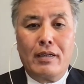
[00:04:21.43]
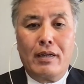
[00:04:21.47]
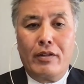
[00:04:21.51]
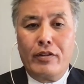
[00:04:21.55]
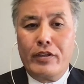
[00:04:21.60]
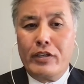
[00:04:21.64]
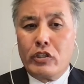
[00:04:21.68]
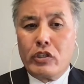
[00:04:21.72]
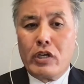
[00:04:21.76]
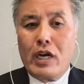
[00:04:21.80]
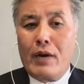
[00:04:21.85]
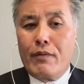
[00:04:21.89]

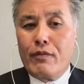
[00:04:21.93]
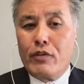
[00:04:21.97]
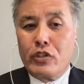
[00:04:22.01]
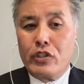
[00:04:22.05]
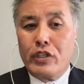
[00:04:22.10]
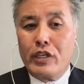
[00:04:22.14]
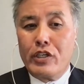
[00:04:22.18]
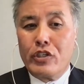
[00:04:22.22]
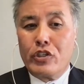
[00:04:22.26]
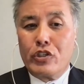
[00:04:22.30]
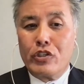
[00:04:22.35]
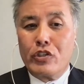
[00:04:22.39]
these
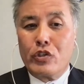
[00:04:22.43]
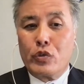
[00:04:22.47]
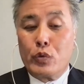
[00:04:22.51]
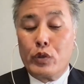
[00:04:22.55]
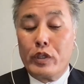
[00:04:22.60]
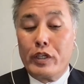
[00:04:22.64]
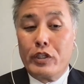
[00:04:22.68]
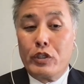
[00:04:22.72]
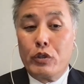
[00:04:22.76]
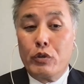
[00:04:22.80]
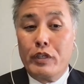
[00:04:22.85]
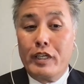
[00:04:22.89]
conversations
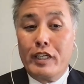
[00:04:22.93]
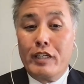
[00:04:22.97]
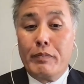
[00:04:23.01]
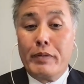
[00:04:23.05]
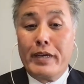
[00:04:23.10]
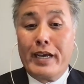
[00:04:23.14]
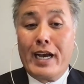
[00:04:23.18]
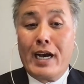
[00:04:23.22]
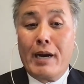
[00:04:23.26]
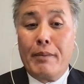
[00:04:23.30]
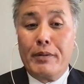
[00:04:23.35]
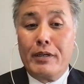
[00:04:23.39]
really do need to be
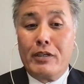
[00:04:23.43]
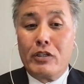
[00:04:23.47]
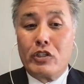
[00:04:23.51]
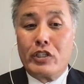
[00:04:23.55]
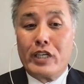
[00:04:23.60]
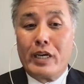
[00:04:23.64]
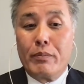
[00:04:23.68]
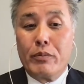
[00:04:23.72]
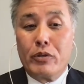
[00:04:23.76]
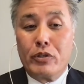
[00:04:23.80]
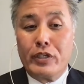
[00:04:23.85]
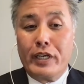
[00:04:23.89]
happening
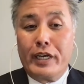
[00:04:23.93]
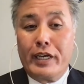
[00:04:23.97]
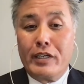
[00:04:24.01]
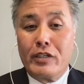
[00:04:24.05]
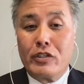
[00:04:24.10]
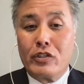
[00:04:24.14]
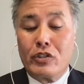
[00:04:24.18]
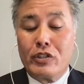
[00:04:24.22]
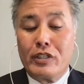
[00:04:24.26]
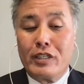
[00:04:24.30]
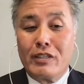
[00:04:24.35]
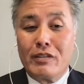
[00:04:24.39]

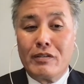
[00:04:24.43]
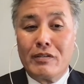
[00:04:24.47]
simultaneously.